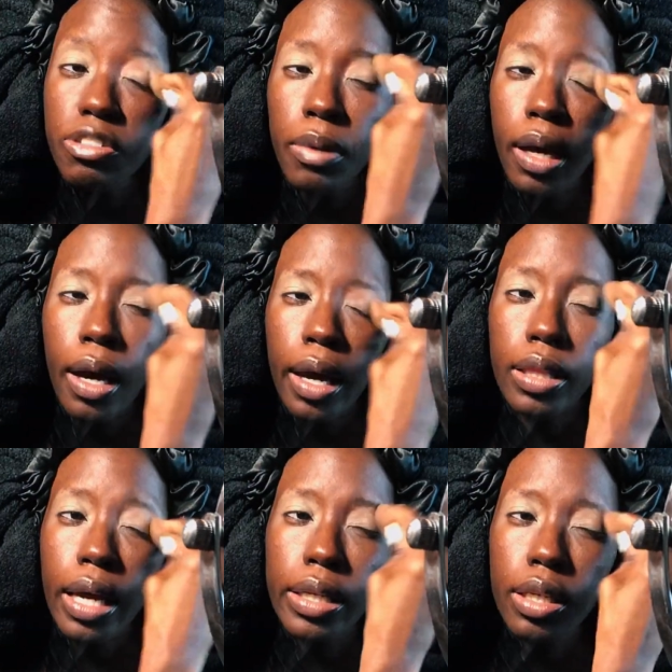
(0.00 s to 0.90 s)
of my
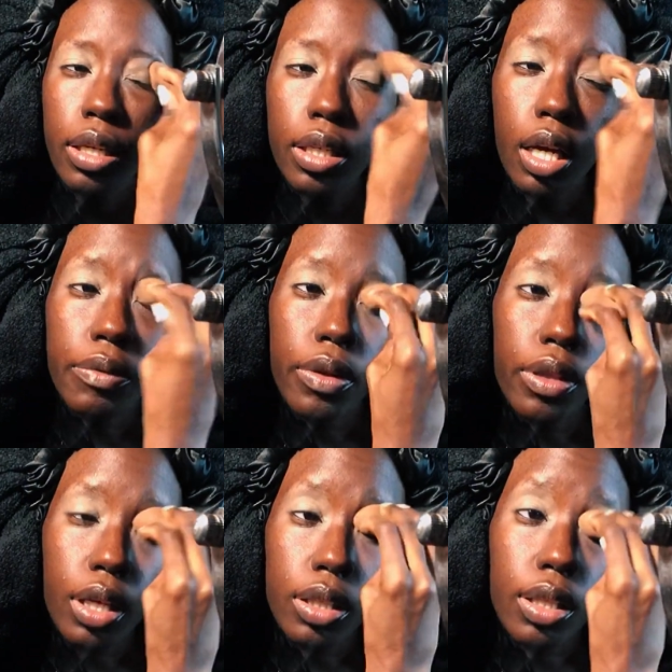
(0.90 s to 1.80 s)
highlighting and
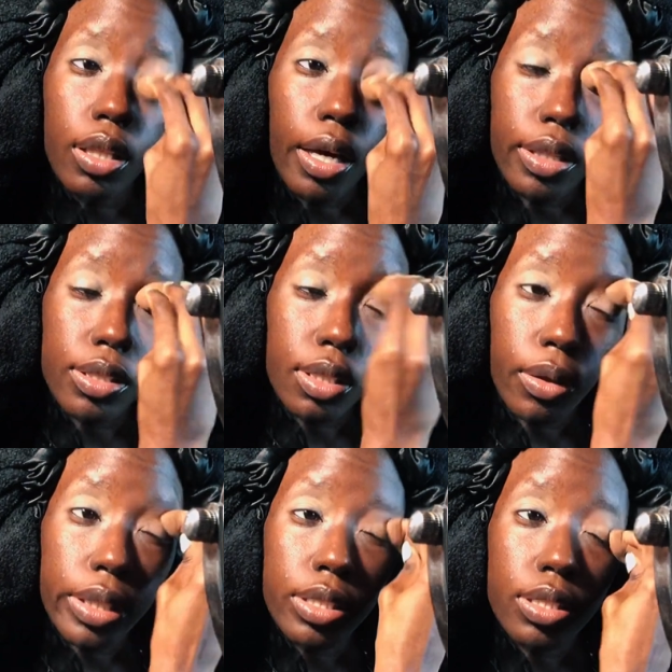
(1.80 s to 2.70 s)
everything like that. So
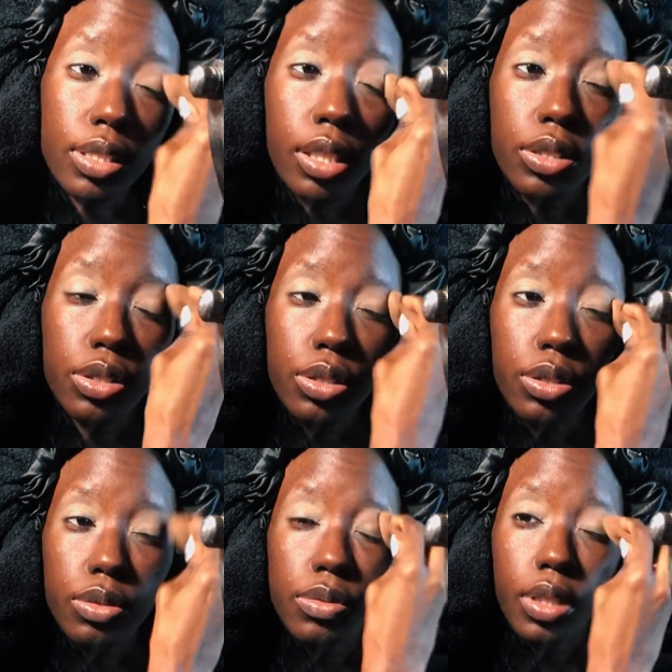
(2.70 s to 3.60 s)
I just tend to
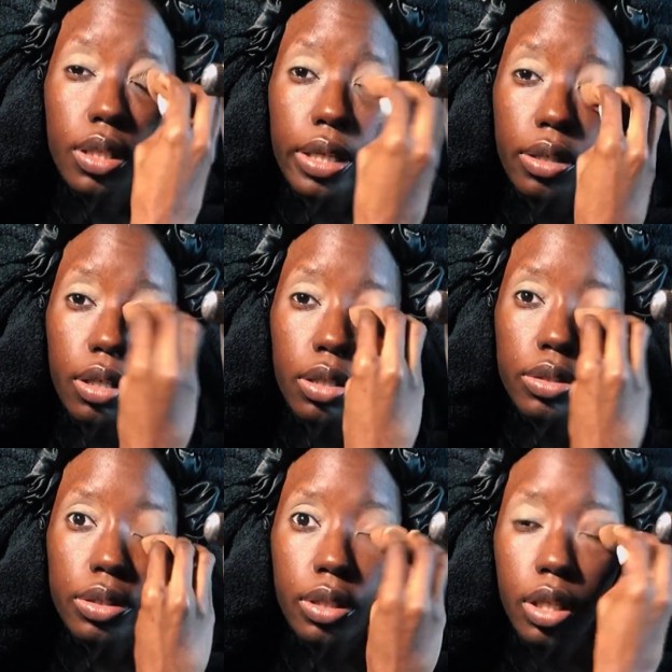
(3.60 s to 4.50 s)
use a lighter
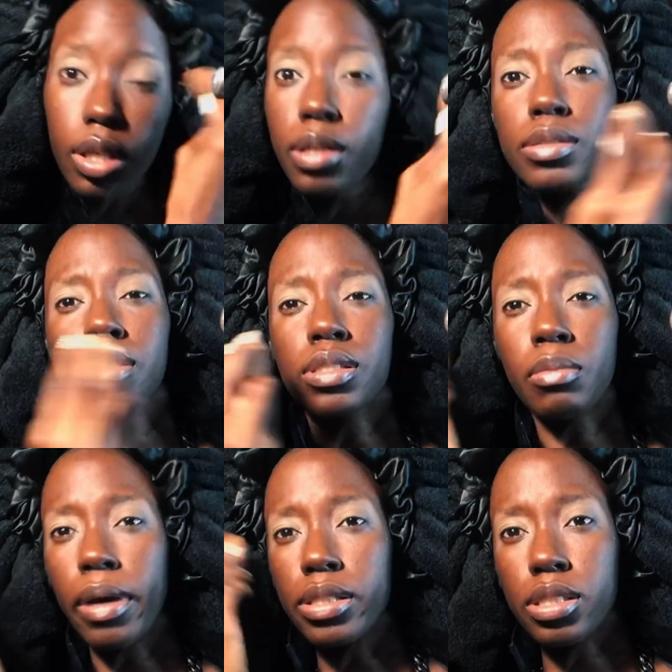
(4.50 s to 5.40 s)
color just to
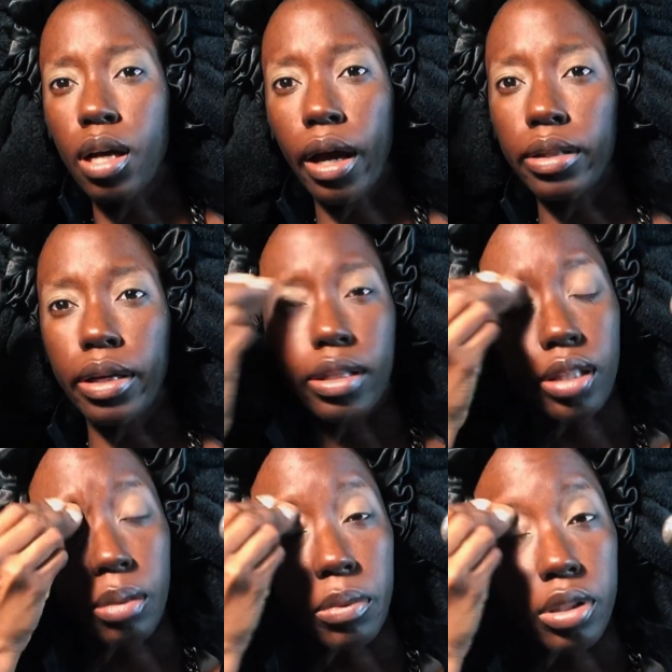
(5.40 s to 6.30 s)
match the highlighting
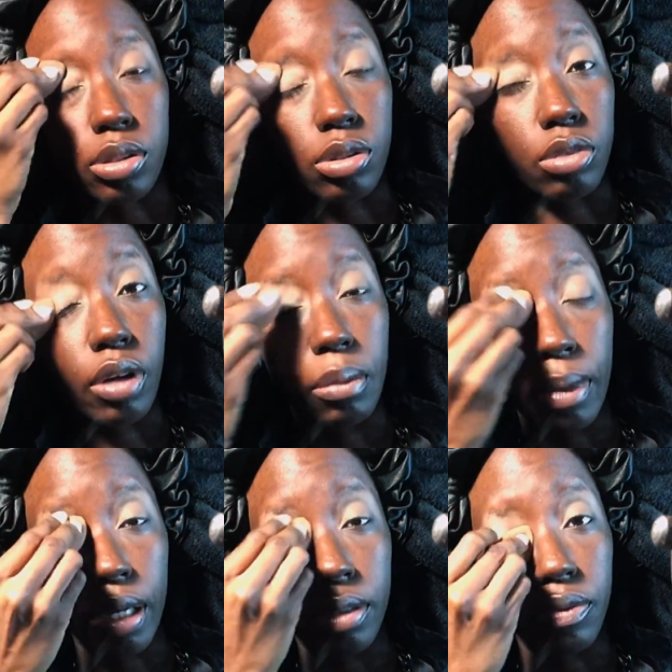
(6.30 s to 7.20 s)
that I'm going to do around
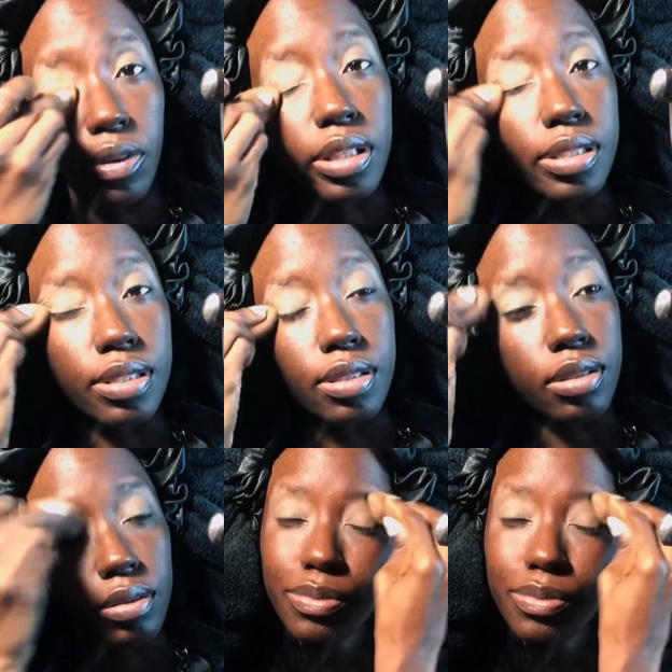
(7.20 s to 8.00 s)
my face.